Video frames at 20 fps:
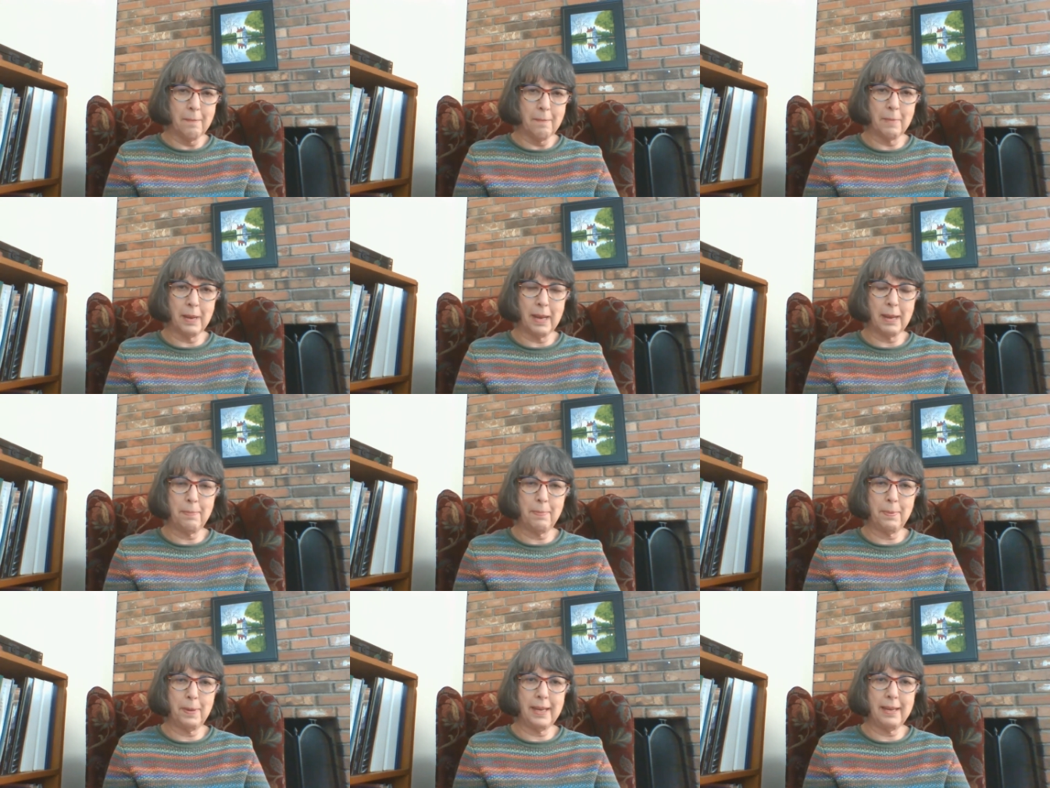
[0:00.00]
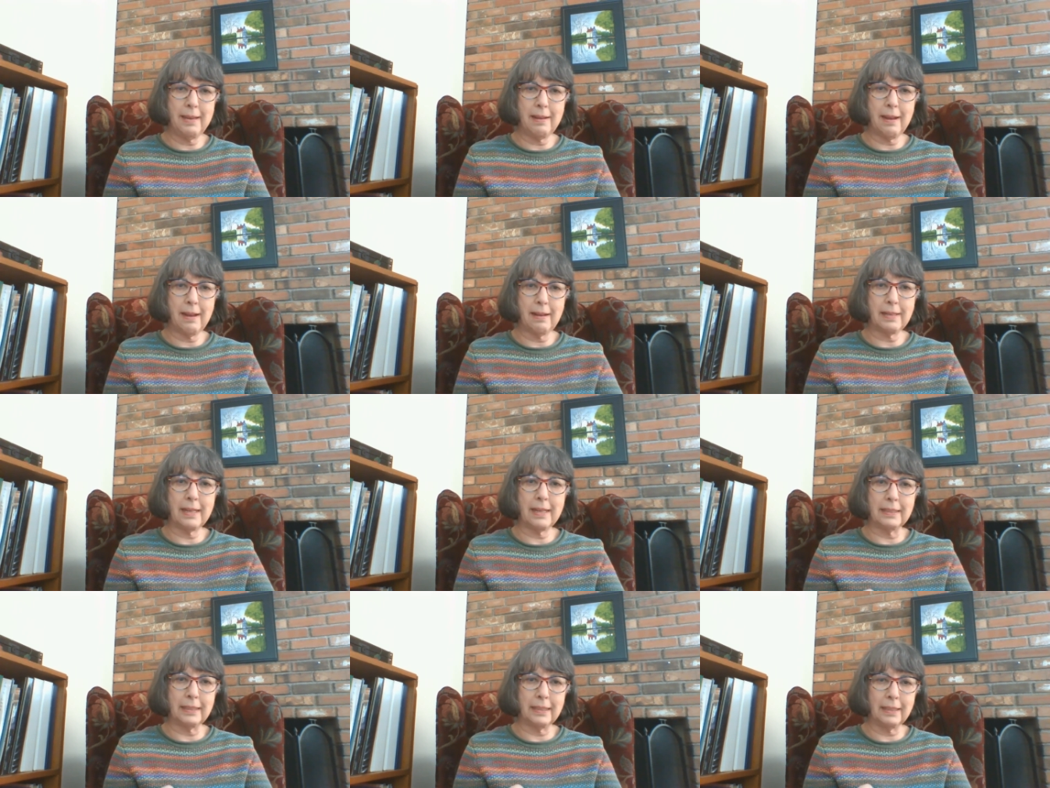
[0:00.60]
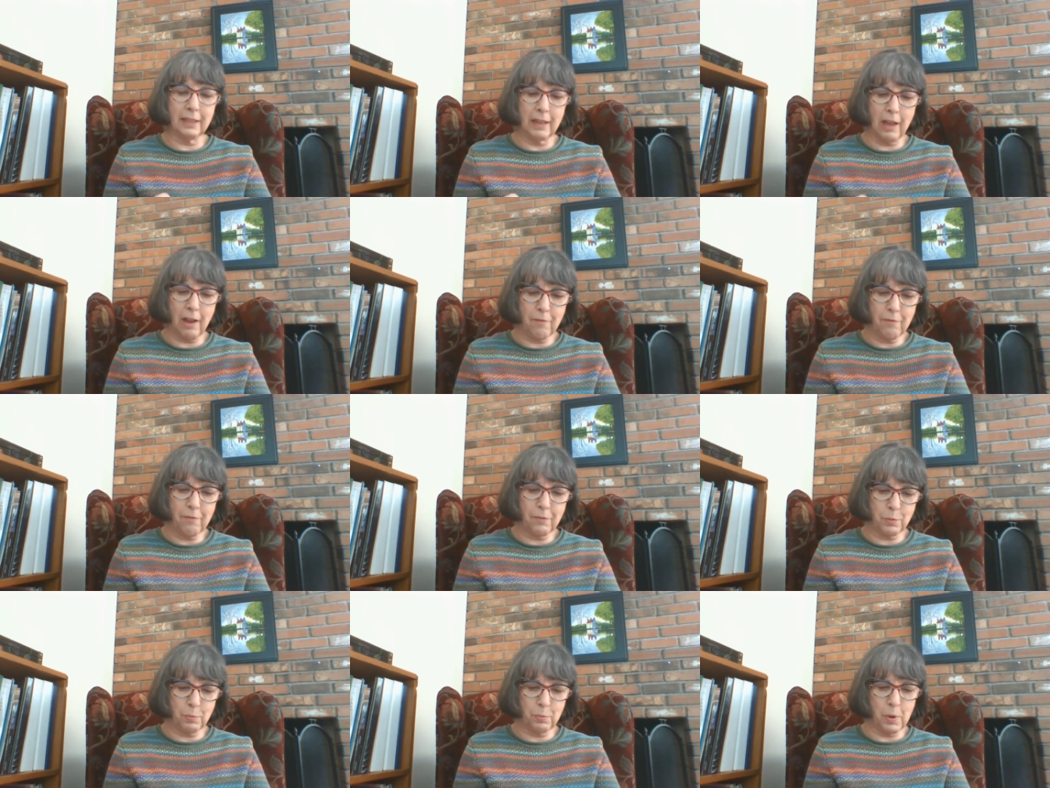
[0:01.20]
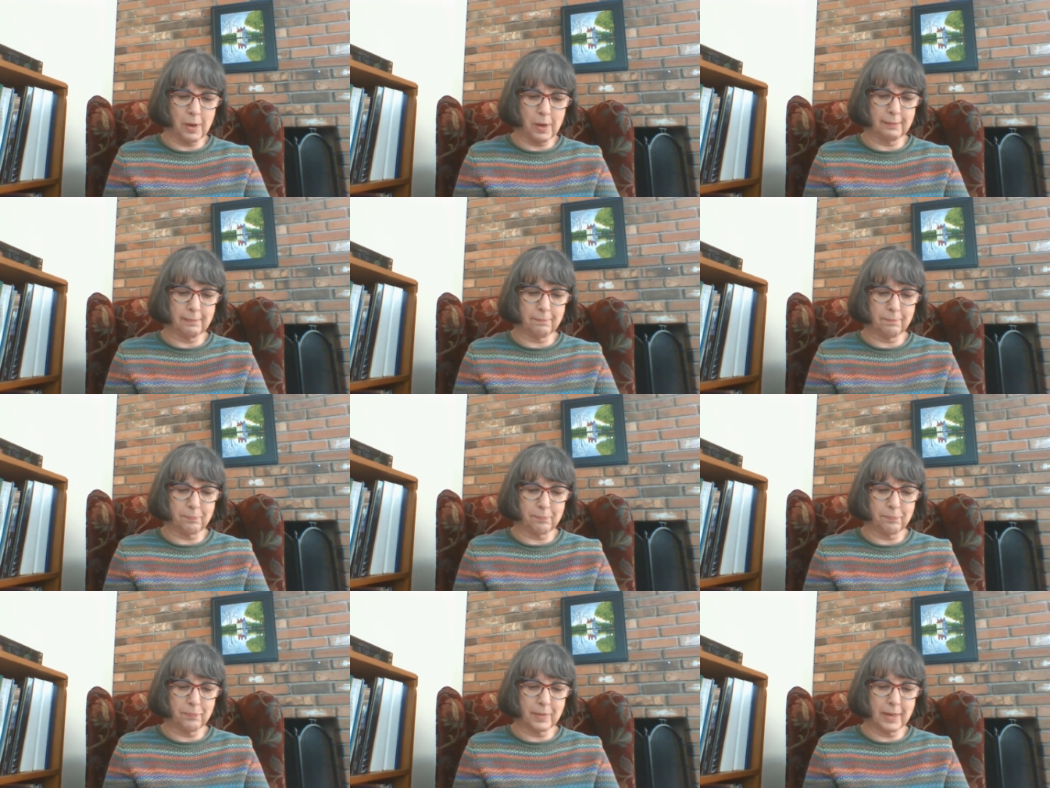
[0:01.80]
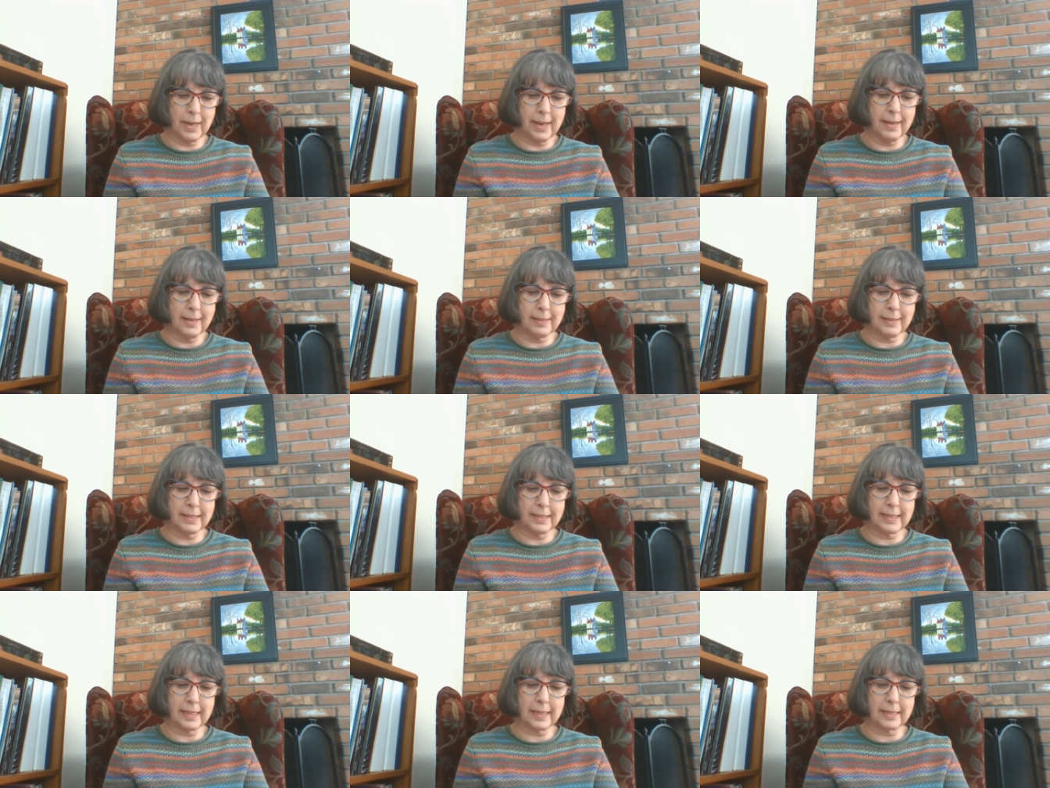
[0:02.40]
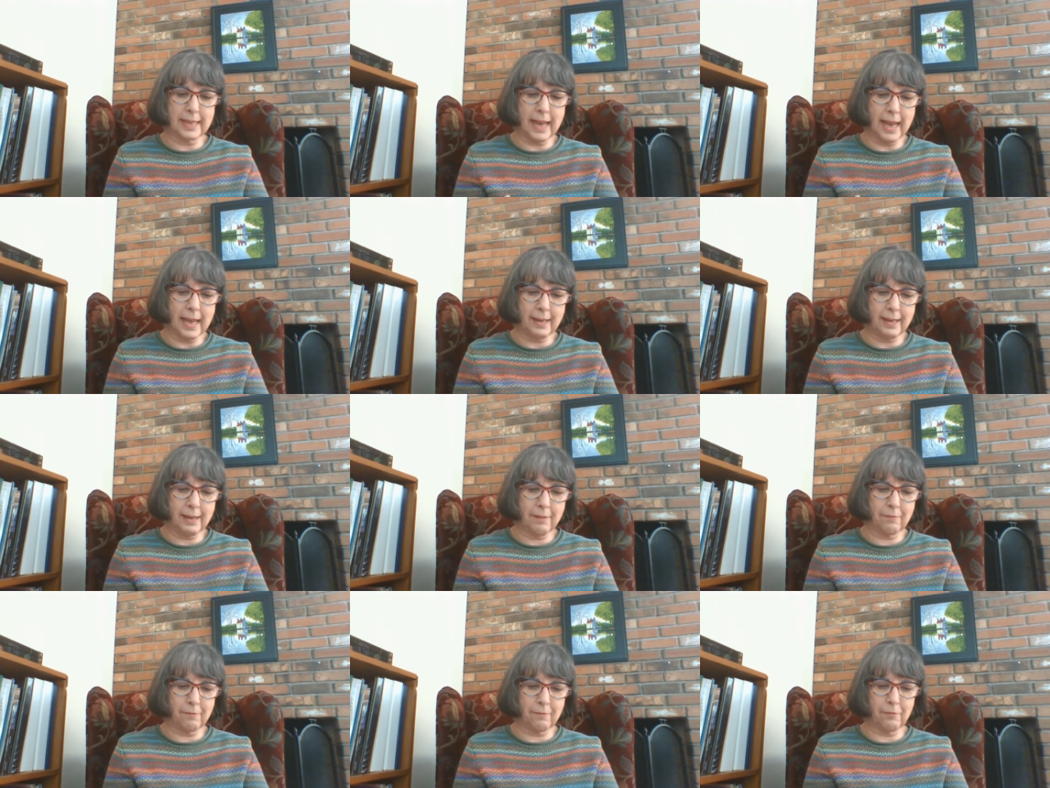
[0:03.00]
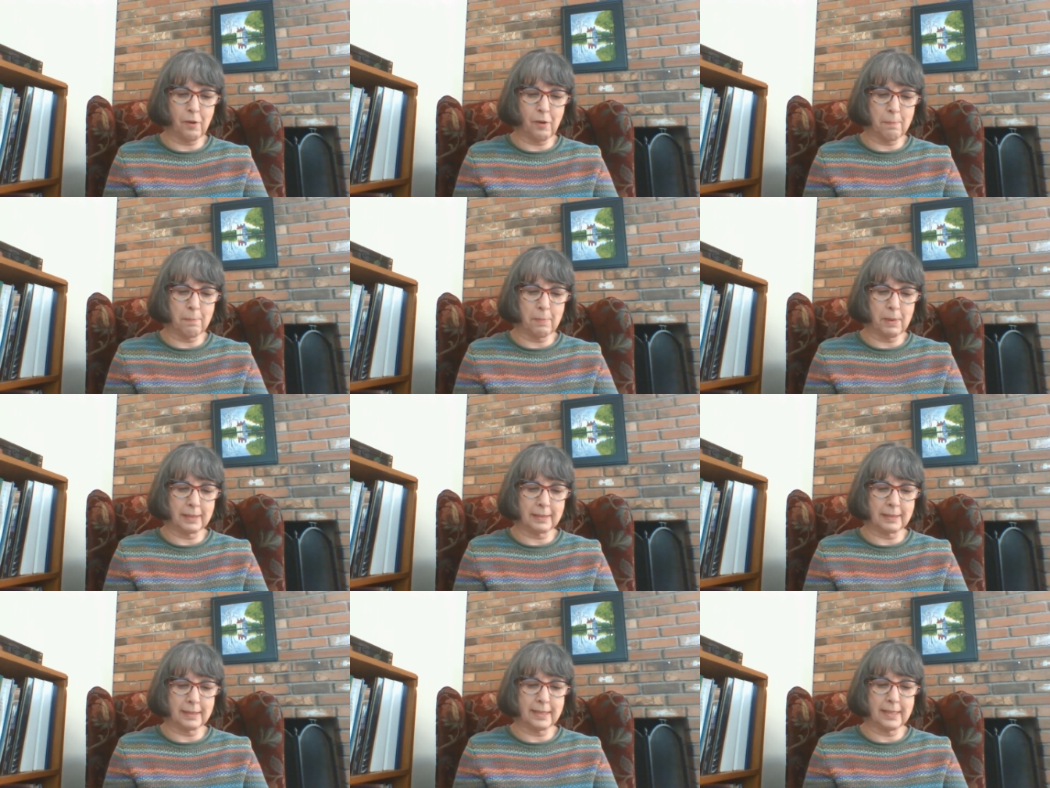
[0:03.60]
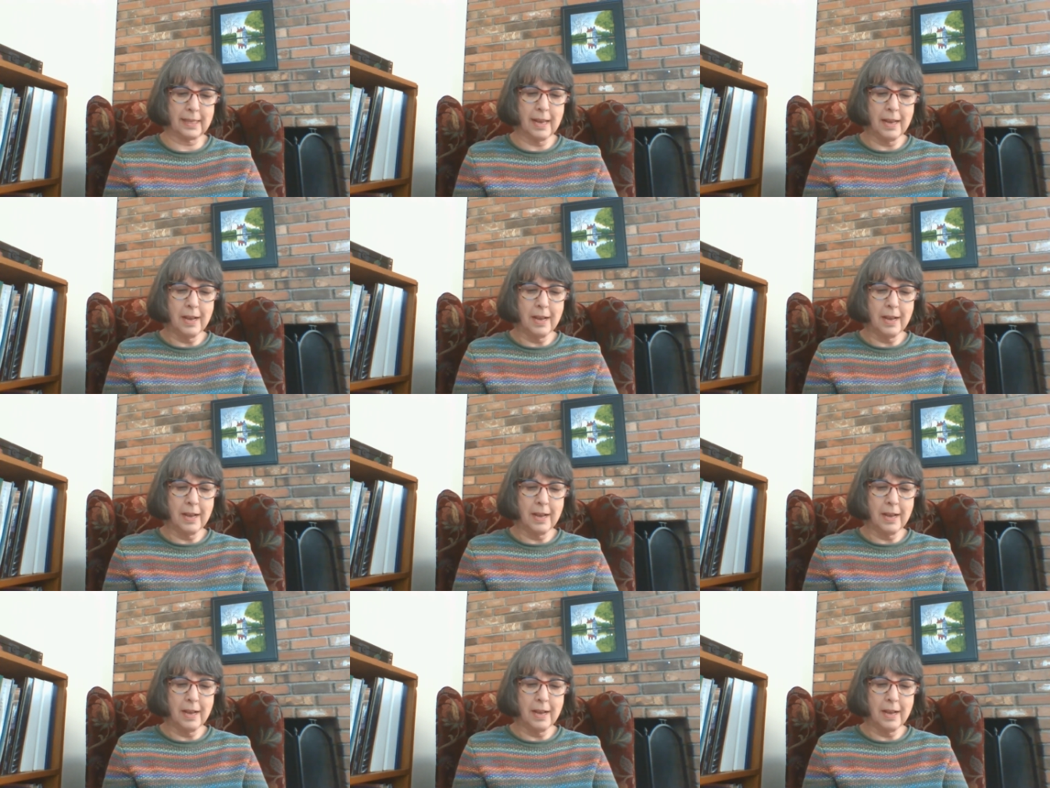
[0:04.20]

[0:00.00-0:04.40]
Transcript: maybe a loved one is taken from us